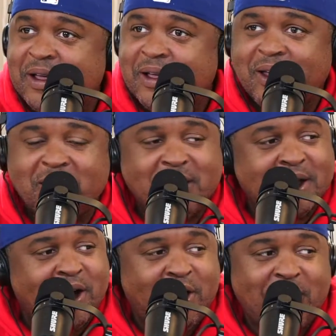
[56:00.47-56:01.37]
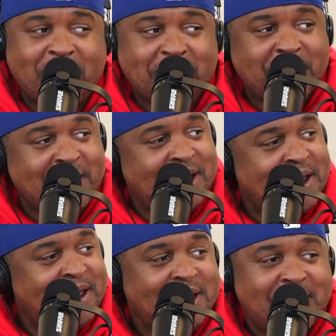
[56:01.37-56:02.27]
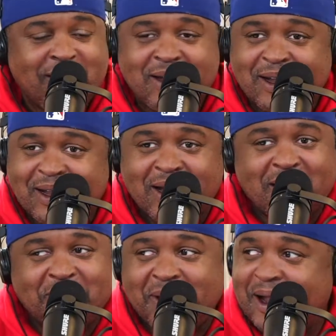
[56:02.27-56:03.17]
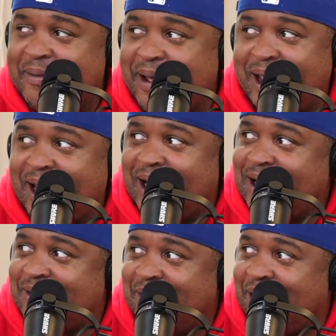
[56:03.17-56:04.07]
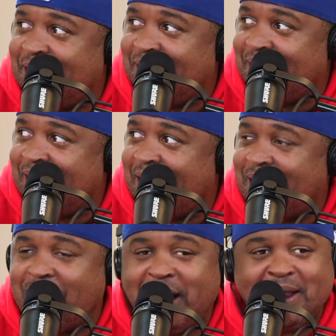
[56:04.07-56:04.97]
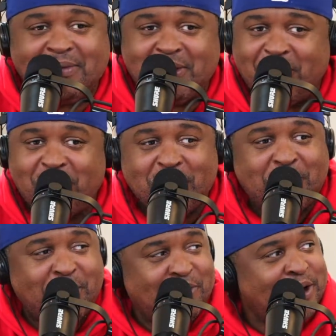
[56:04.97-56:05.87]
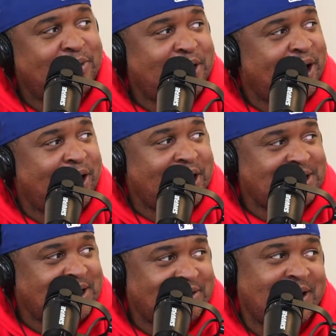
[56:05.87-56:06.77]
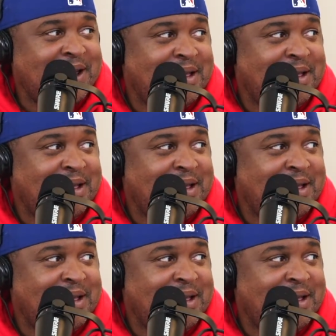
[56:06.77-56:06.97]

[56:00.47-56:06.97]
He need to get all that money. They need to pay that man. They need to do all that, right? I want Lamar to win one, all that stuff, right?